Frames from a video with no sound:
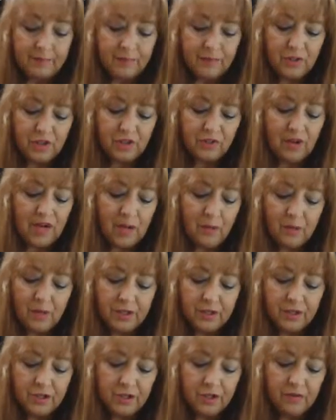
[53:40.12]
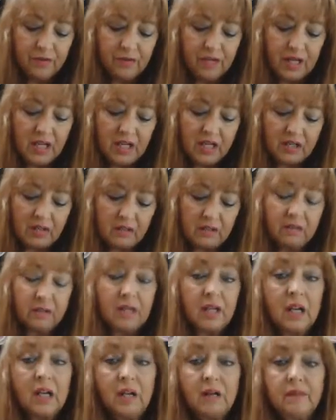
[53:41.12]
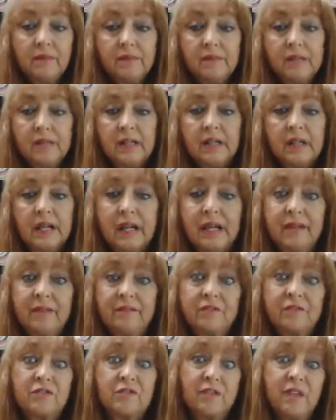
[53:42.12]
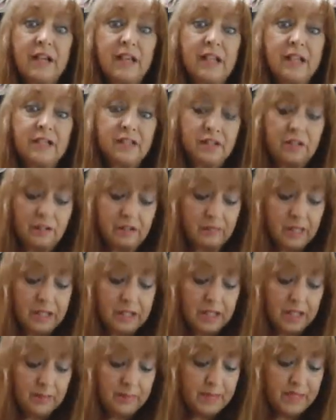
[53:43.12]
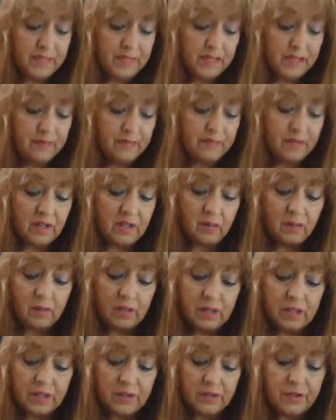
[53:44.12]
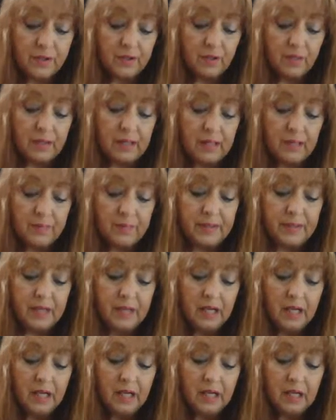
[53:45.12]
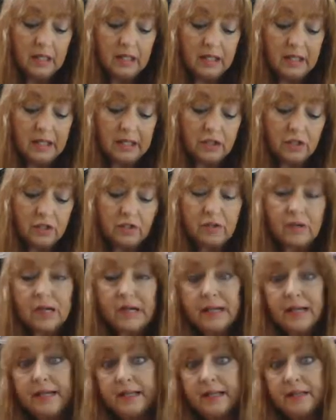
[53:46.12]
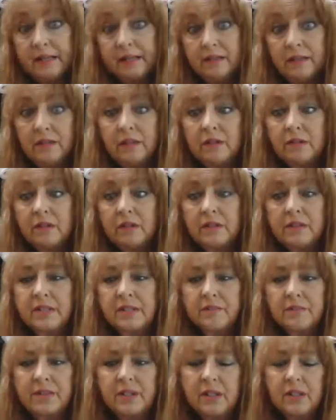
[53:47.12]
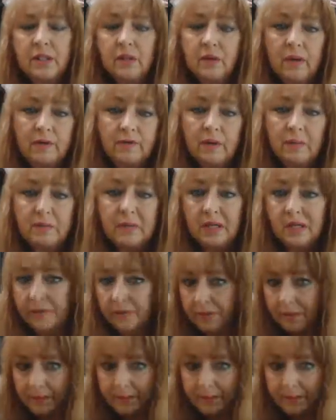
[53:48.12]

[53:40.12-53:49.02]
Just try one or two things, I'm trying to pace myself, not working so well, but like to try, something new every month.